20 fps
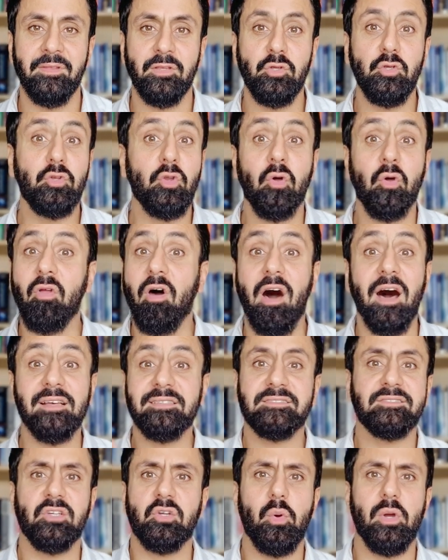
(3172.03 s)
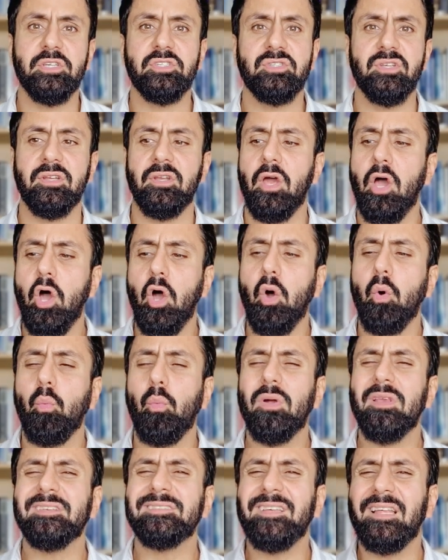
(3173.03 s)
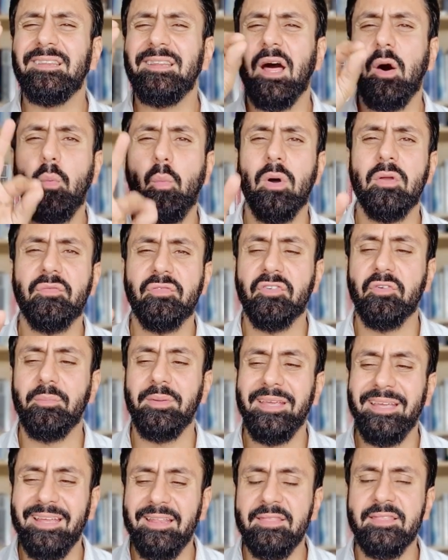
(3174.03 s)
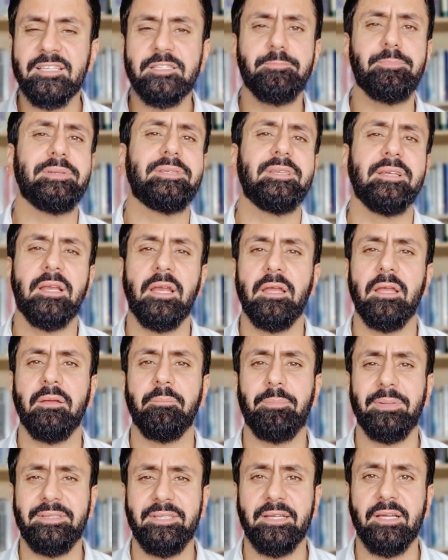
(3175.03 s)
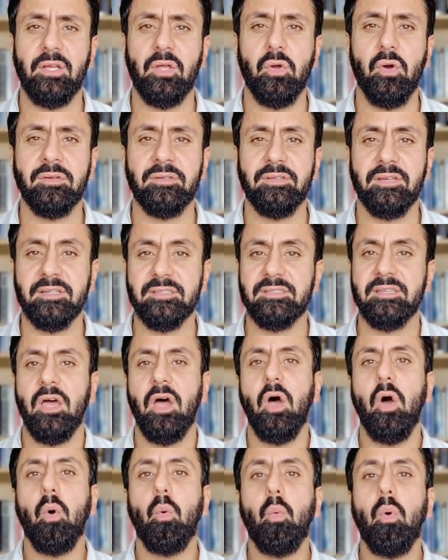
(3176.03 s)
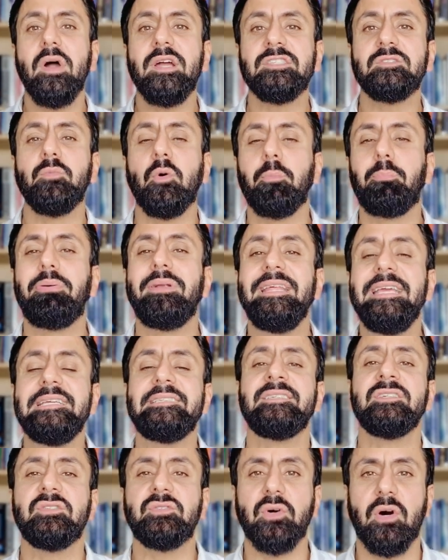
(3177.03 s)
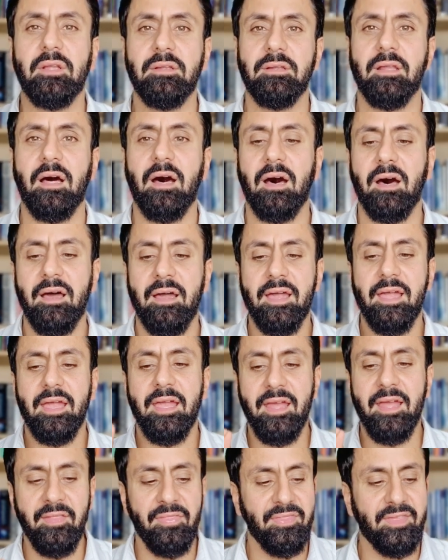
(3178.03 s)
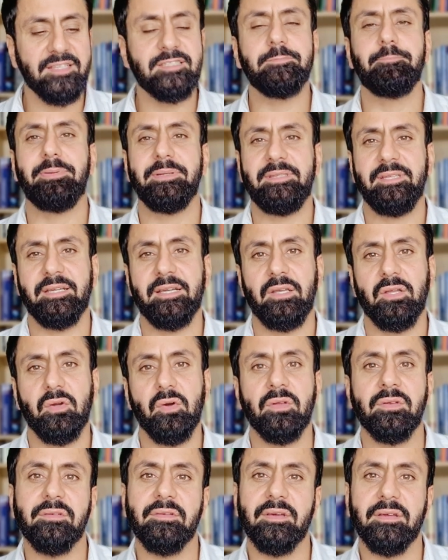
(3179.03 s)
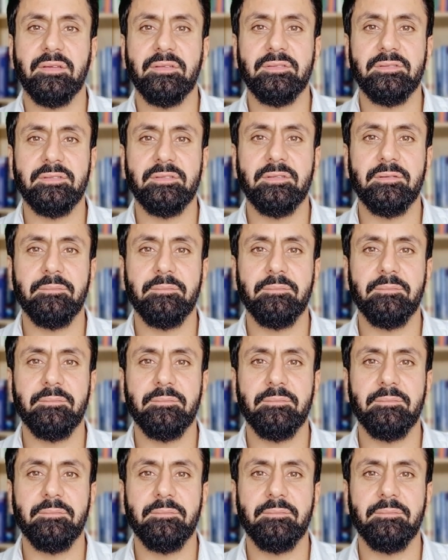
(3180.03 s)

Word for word: You don't ask the question, what does Allah want from me in this particular particular context? What is more pleasing to Allah in this particular context?